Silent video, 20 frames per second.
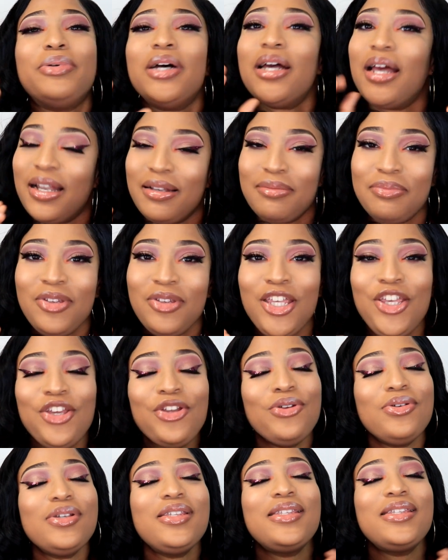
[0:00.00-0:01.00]
but
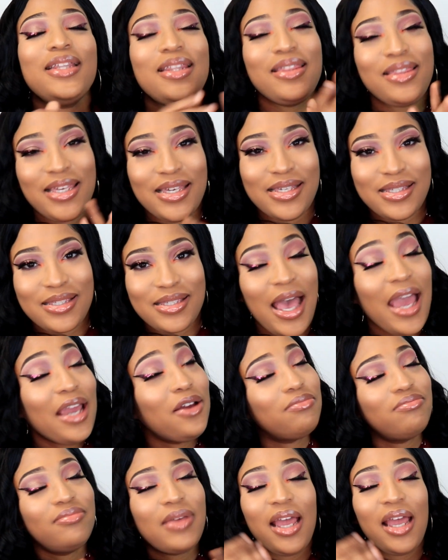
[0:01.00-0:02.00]
you know, synthes,
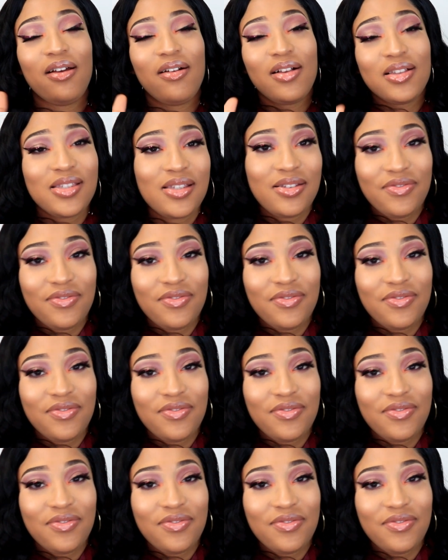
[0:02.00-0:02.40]
I call